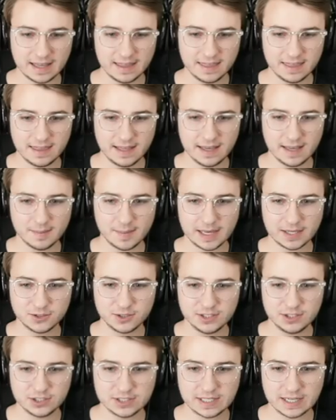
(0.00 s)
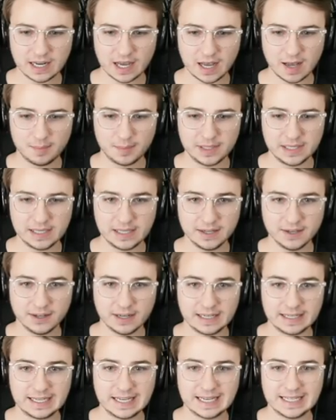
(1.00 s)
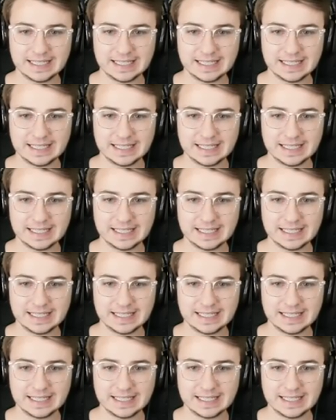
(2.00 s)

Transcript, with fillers: I think I'm actually just gonna hop in here and